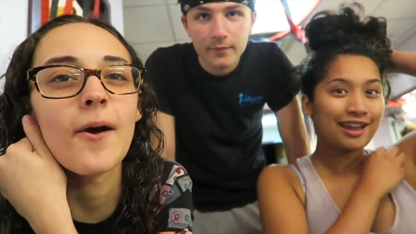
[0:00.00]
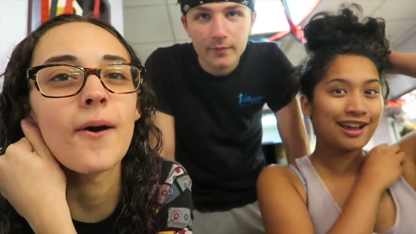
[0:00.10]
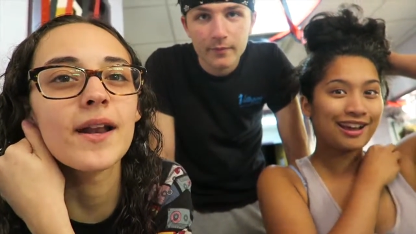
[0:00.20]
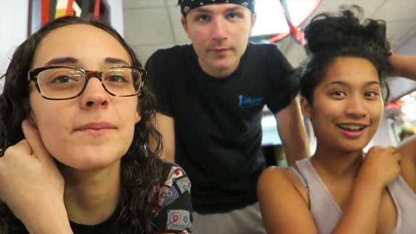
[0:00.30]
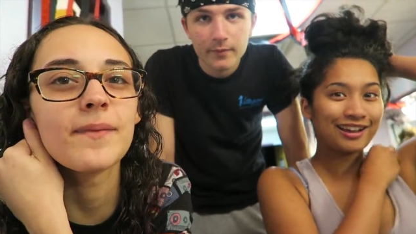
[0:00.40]
Speaker 1: I
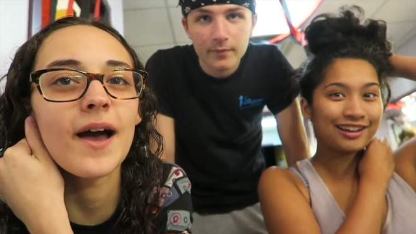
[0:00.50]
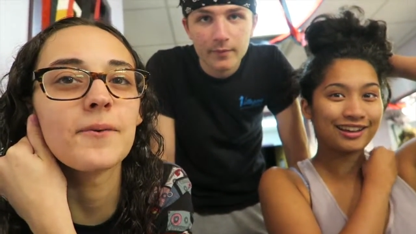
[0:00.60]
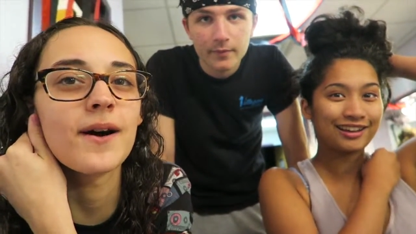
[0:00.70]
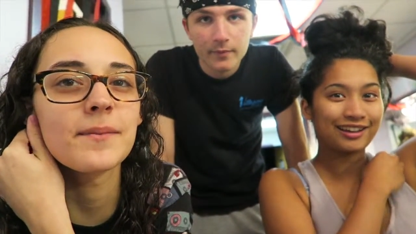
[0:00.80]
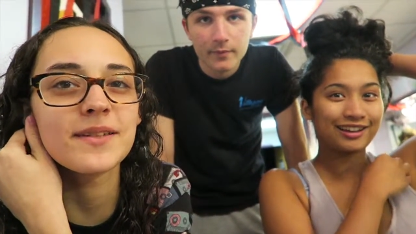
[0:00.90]
want to. I'd
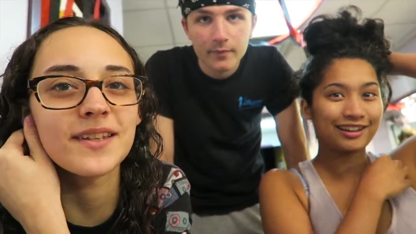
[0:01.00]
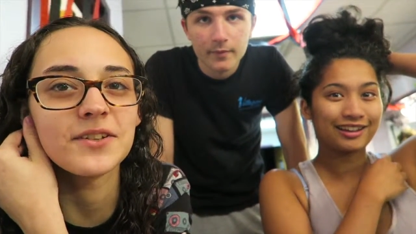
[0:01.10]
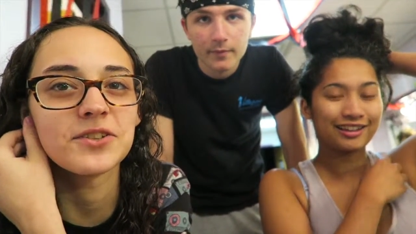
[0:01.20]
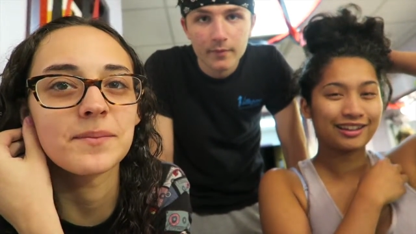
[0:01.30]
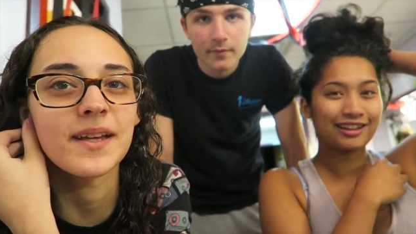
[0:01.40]
want to be
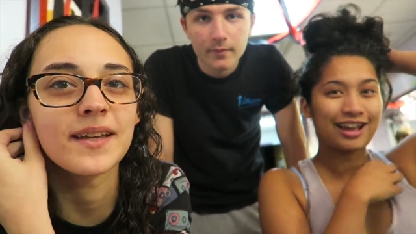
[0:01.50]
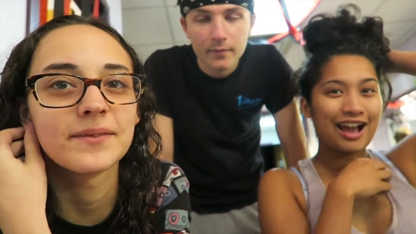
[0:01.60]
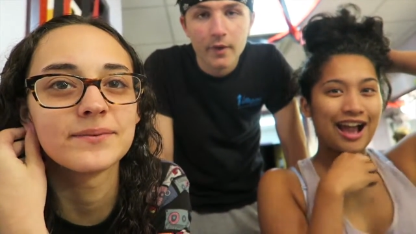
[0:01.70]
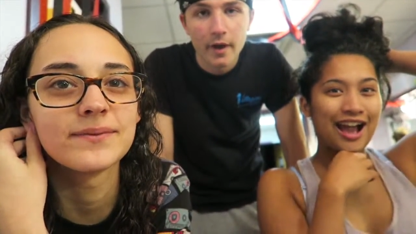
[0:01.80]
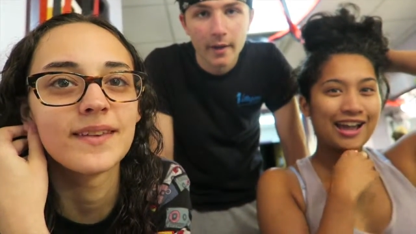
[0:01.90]
Saint Jimmy. Okay.
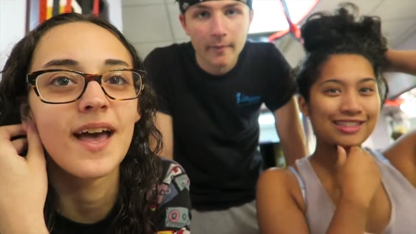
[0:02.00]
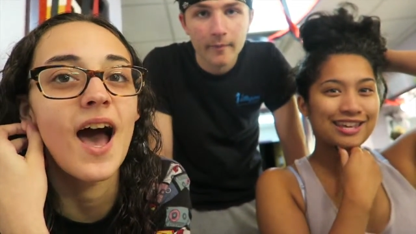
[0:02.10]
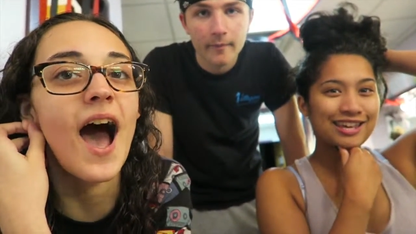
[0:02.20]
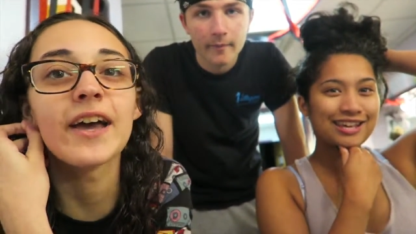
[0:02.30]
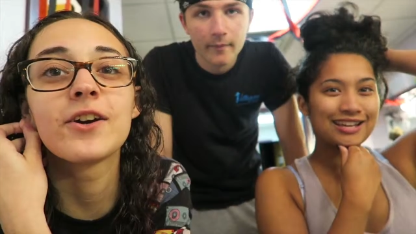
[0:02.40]
I
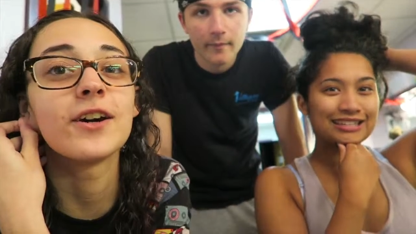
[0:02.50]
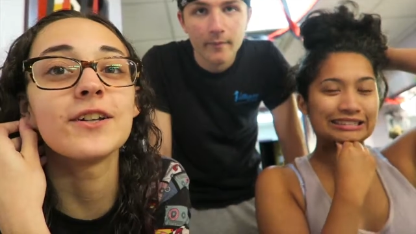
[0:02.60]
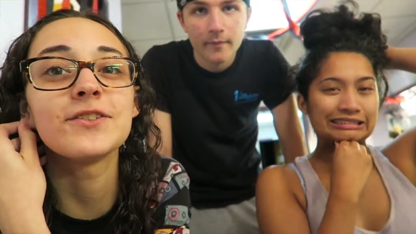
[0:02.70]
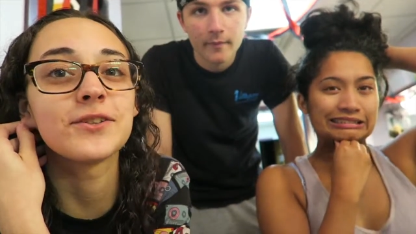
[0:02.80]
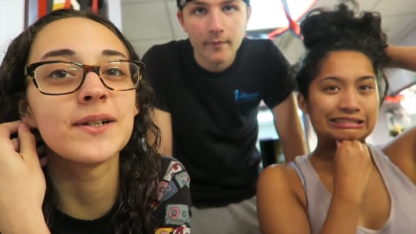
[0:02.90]
think I
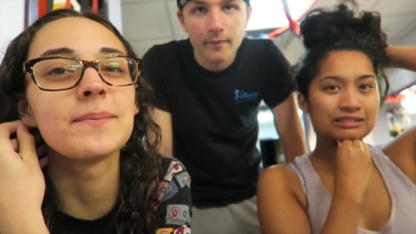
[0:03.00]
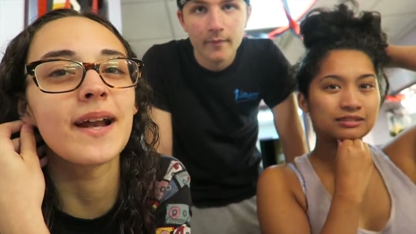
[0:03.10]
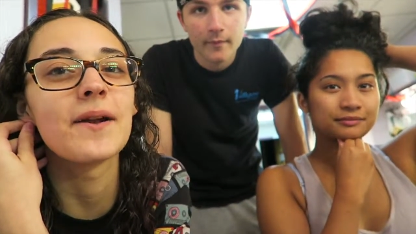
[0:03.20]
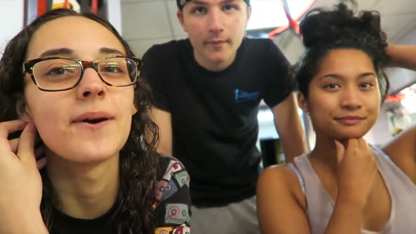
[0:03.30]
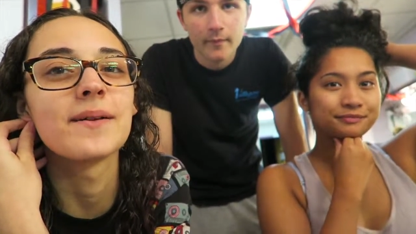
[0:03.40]
couldn't do it, but
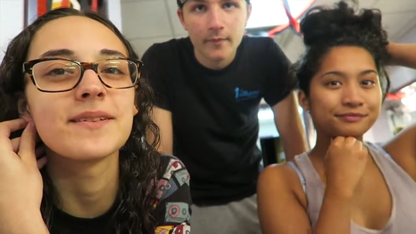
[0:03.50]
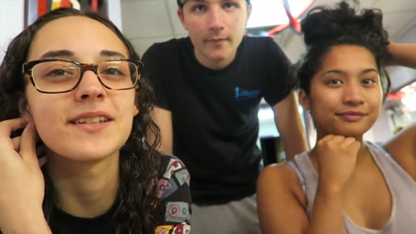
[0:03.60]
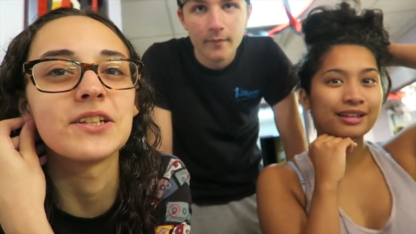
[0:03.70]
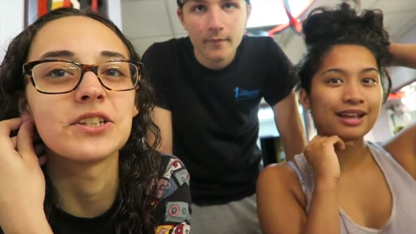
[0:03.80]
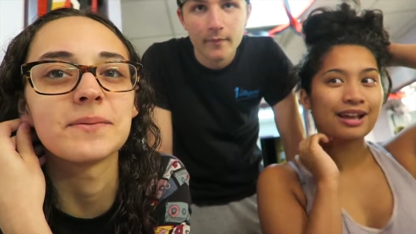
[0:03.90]
I'd want to be
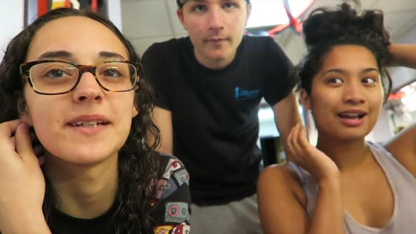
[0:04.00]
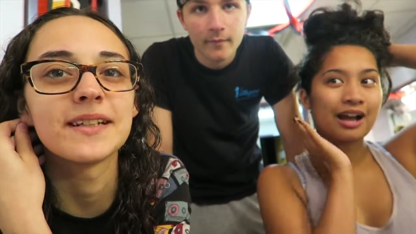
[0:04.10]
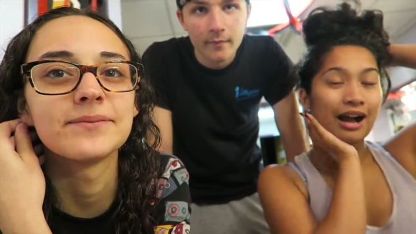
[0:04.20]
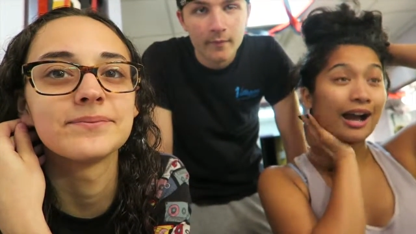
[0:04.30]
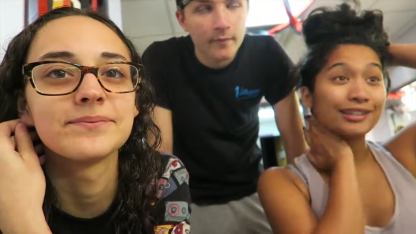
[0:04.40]
Saint Jimmy.
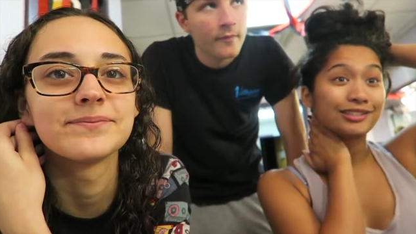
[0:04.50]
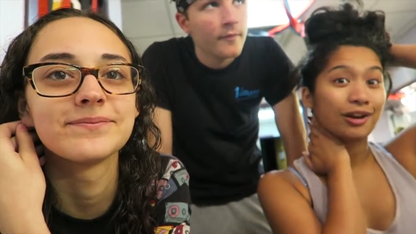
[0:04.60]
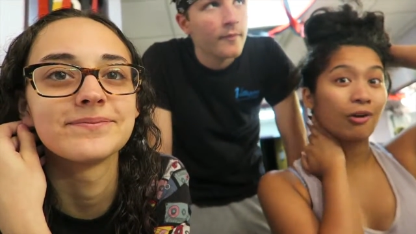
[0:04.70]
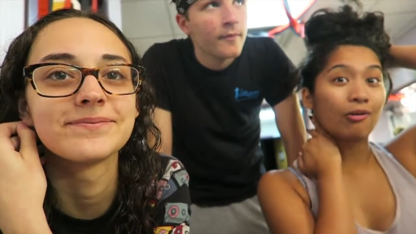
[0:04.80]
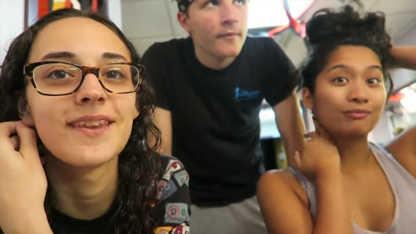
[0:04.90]
Do I
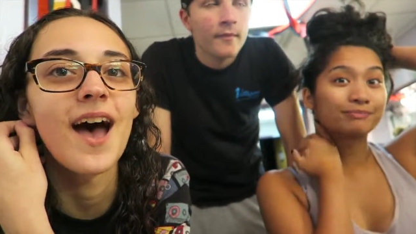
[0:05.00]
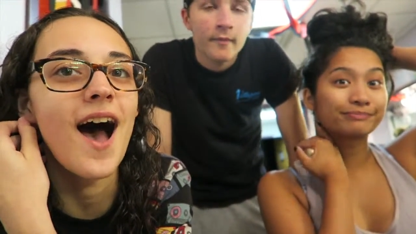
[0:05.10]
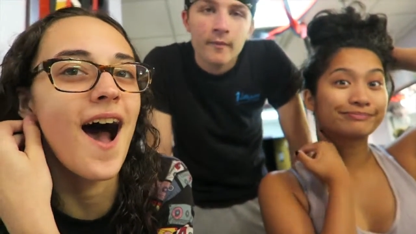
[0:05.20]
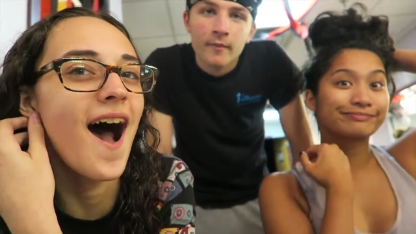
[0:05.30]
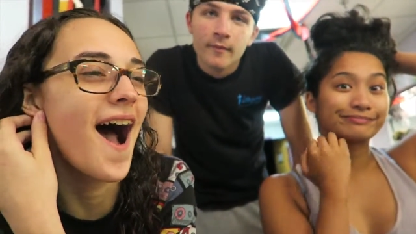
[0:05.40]
don't.
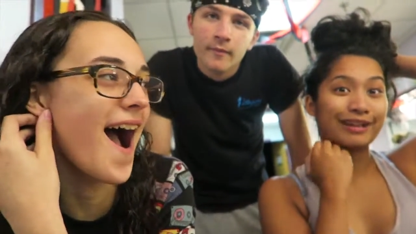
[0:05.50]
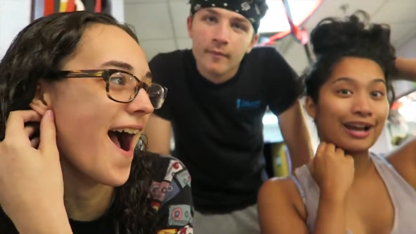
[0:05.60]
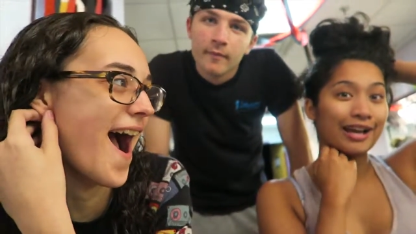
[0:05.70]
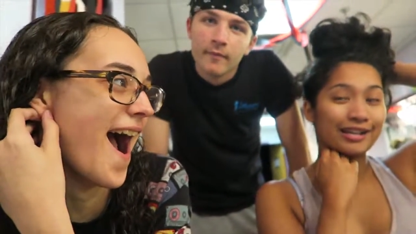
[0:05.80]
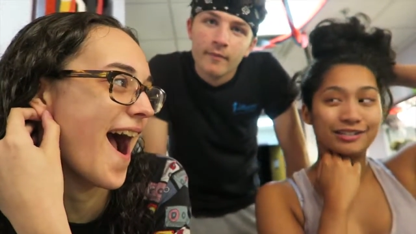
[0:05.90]

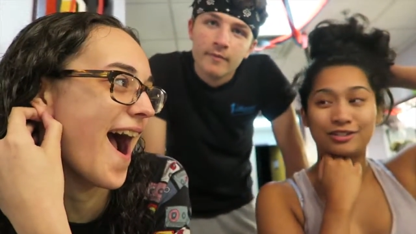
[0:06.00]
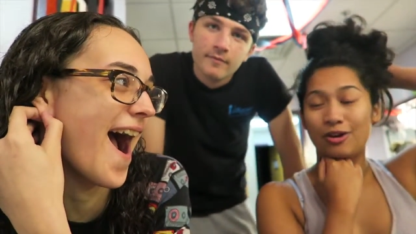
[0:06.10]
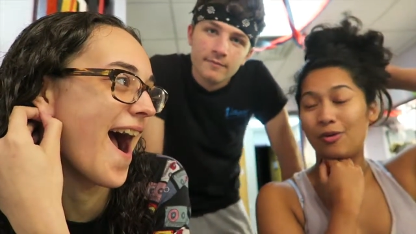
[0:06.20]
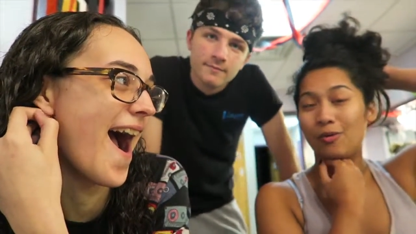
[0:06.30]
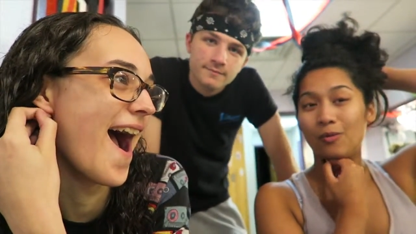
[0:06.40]
Speaker 2: I, I
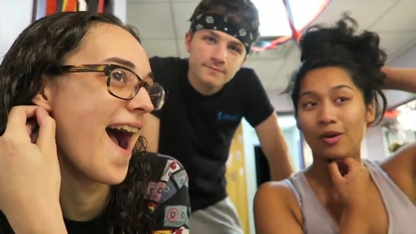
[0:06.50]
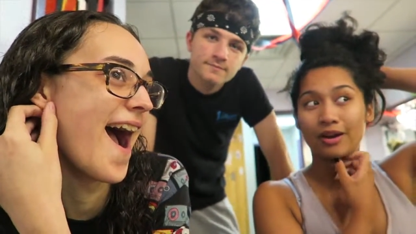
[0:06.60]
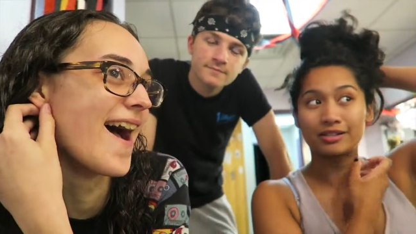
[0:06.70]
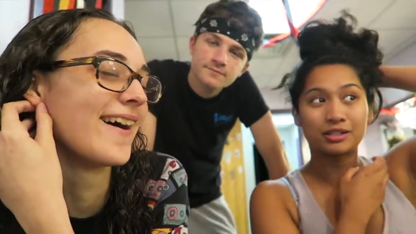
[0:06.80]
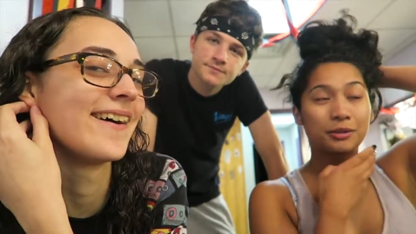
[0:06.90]
don't do
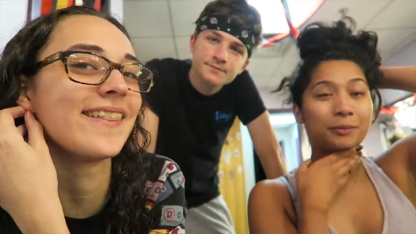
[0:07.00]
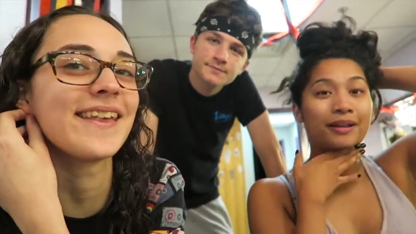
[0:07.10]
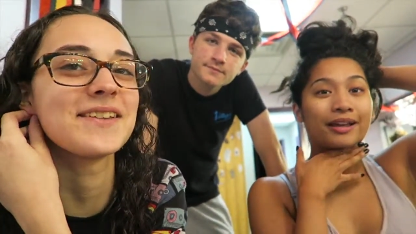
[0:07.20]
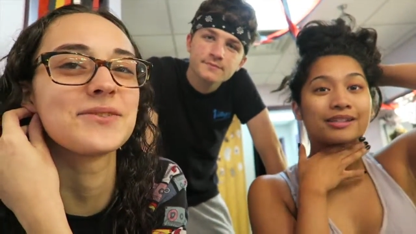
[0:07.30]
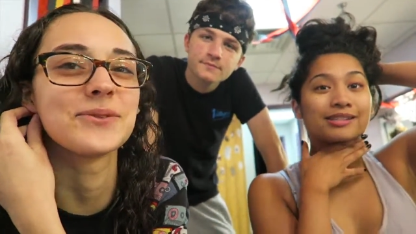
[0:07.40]
want to oh,
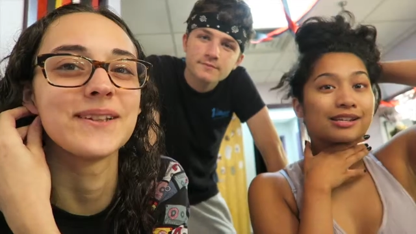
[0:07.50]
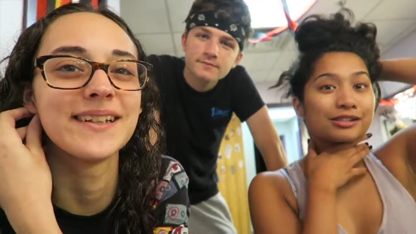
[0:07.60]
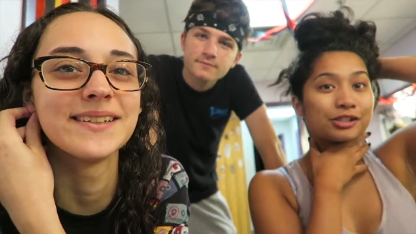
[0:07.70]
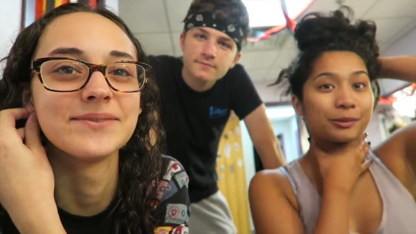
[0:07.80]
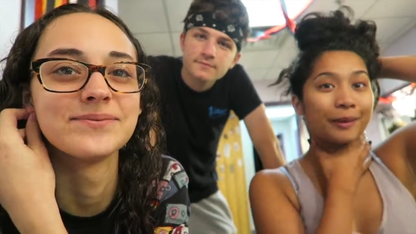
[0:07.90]
play
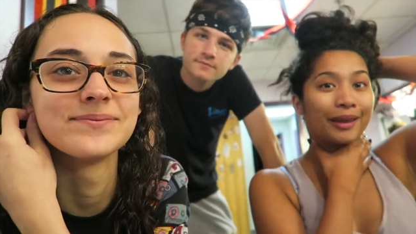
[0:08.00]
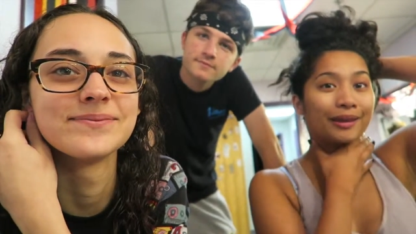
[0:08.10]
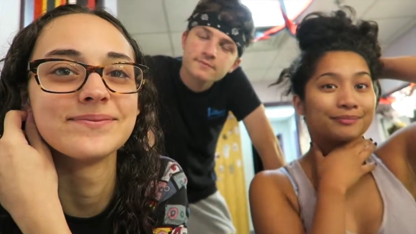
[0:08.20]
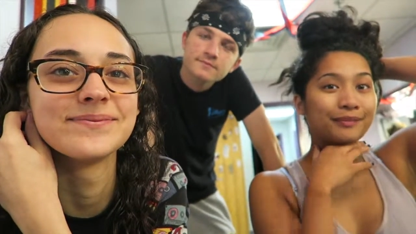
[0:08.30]
Saint Jimmy.